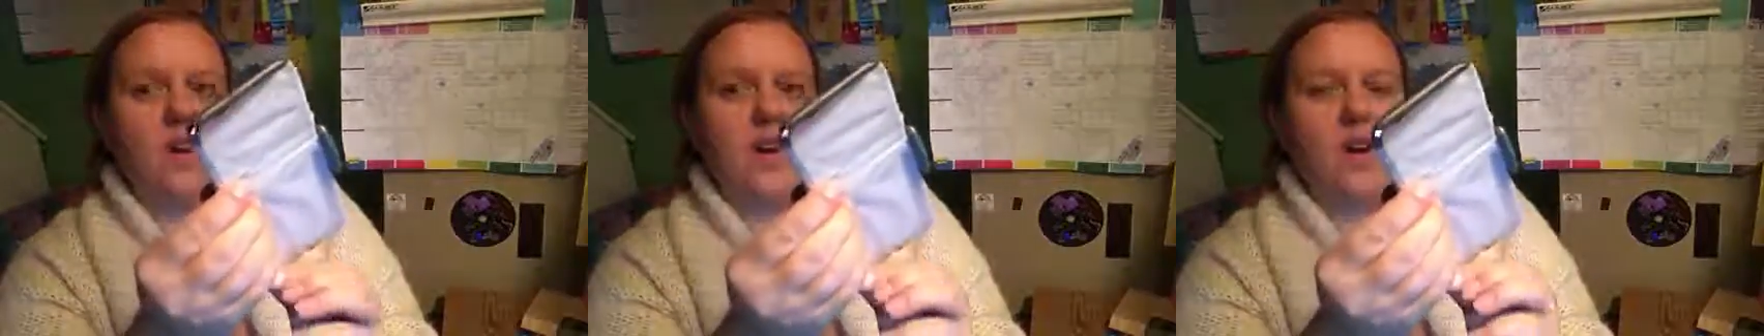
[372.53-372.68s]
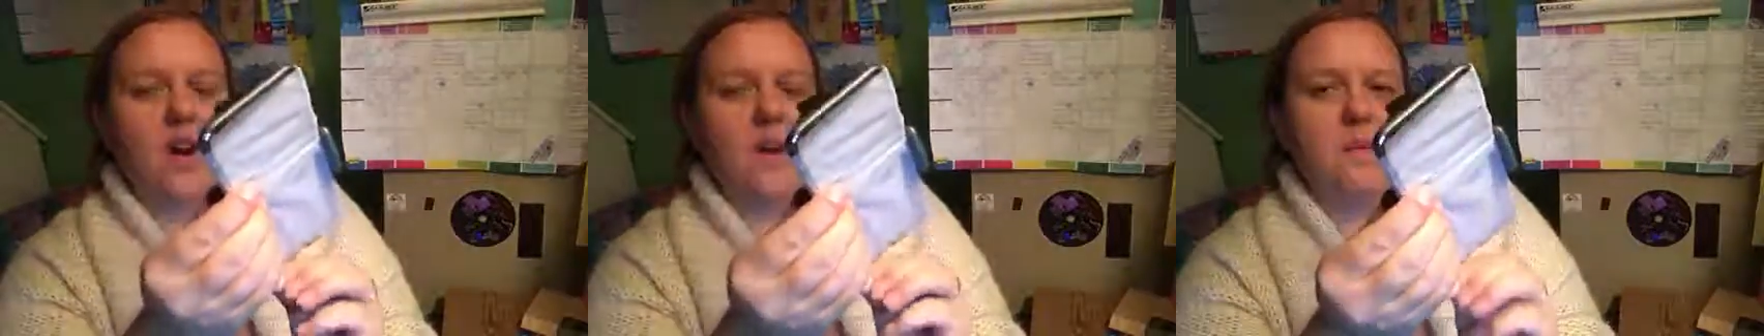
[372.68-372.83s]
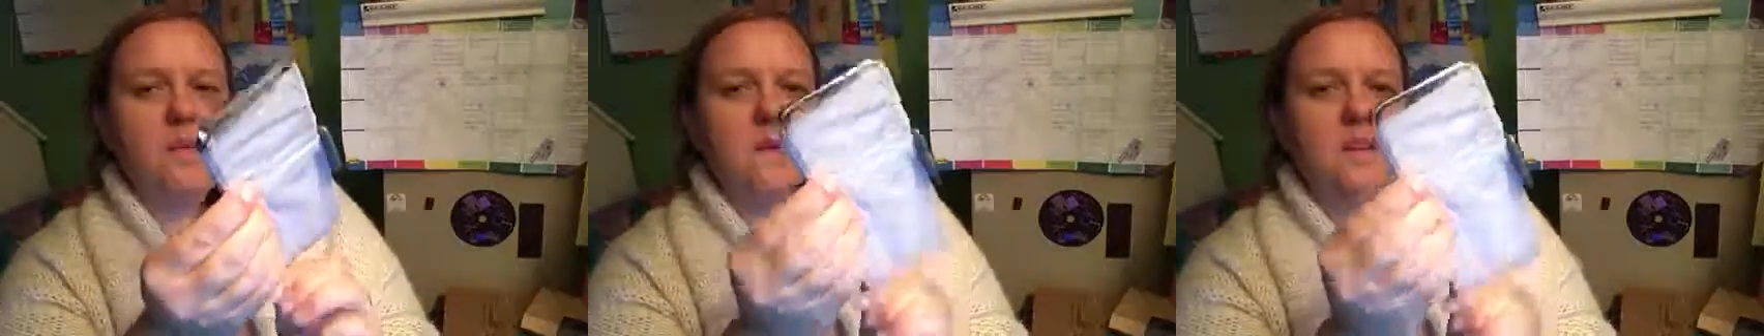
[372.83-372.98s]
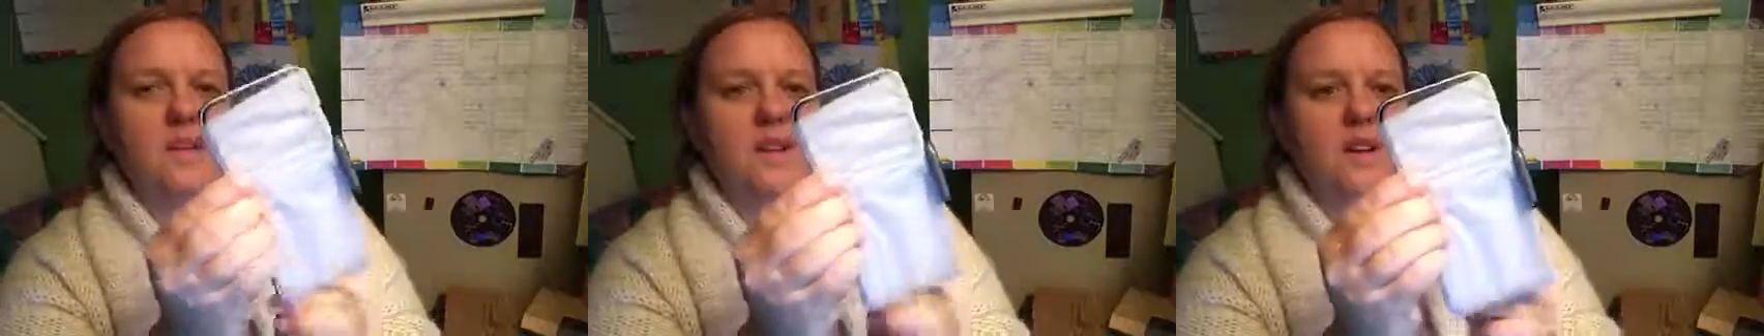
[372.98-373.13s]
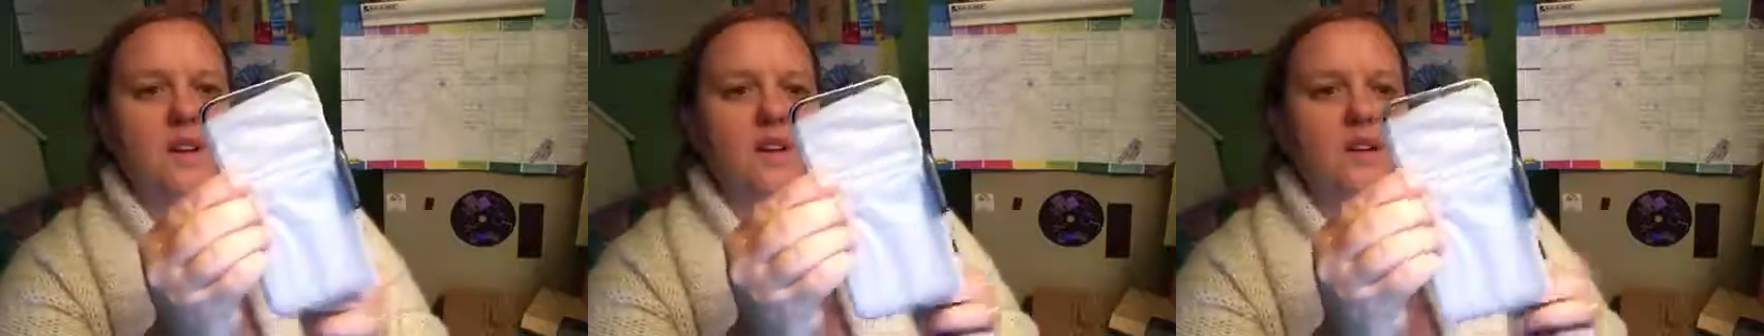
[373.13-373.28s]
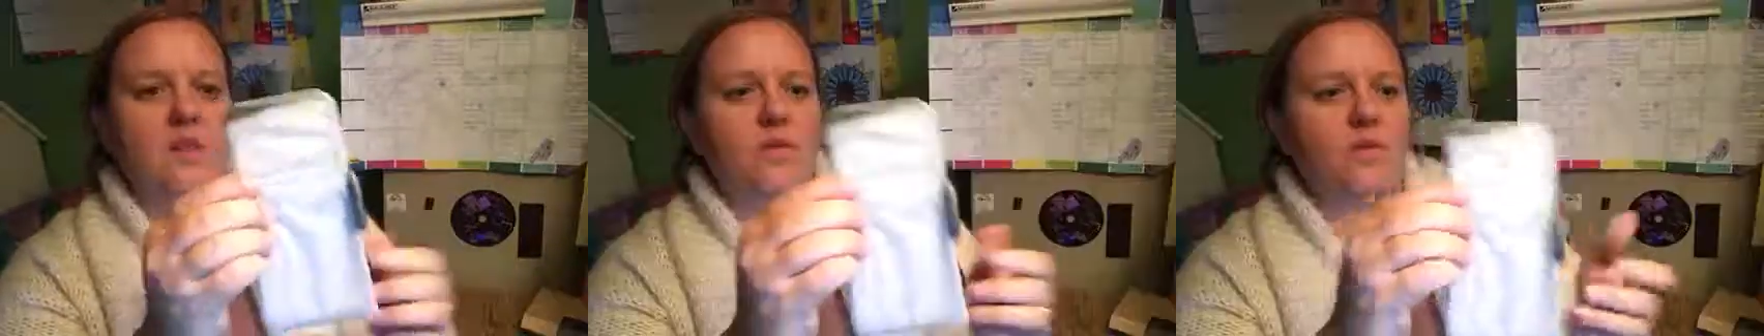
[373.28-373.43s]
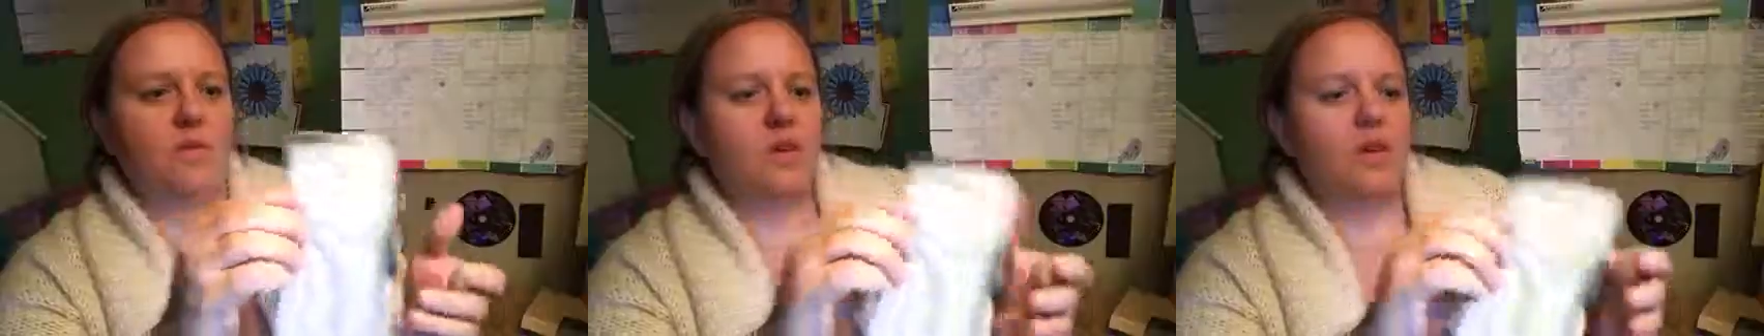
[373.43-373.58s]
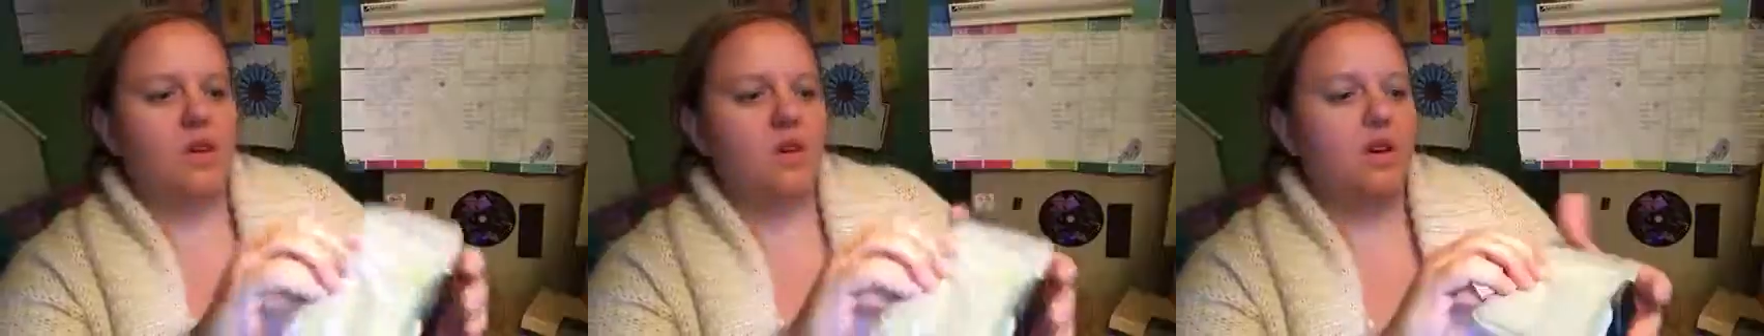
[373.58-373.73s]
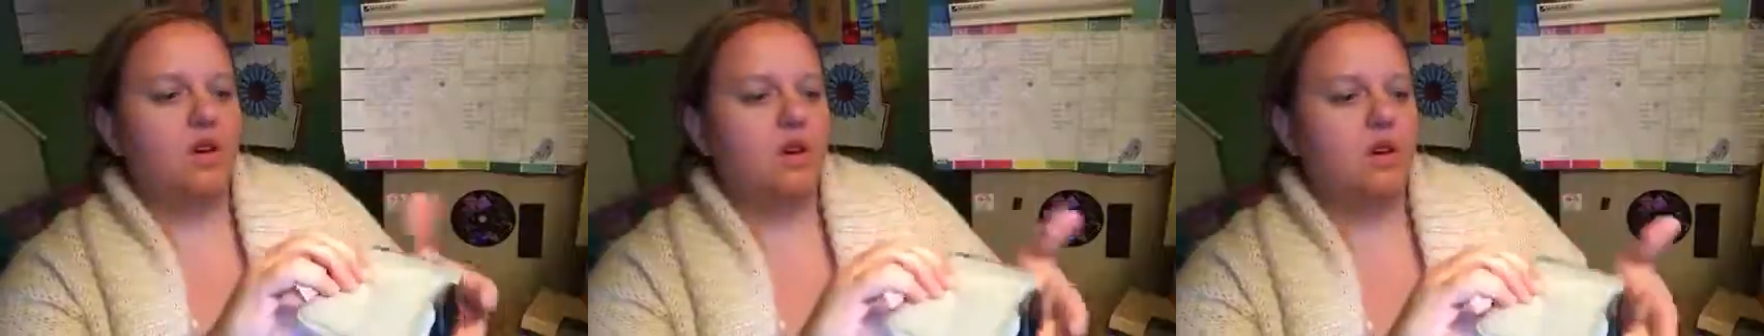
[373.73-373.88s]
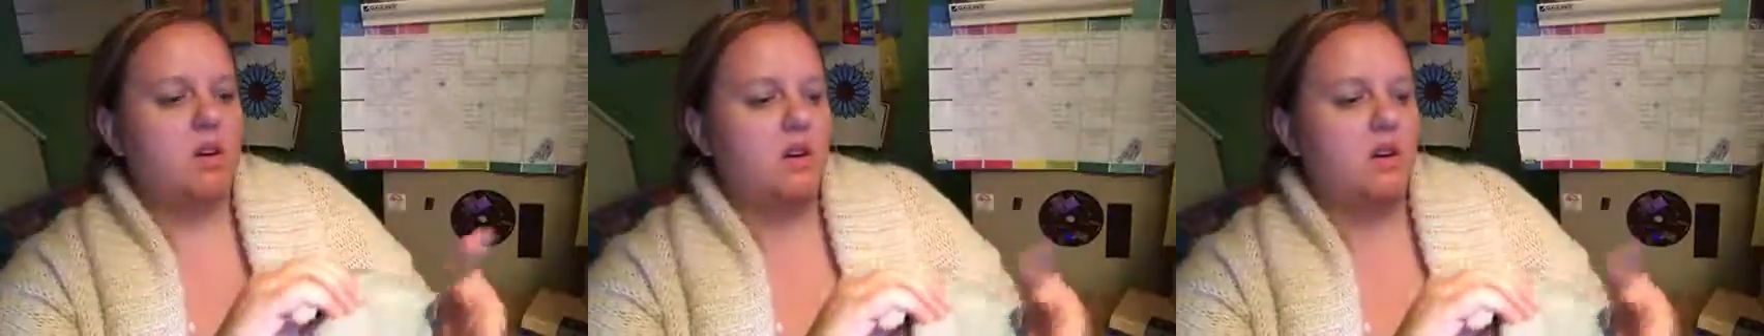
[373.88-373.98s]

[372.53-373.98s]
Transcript: our hypothetical phone,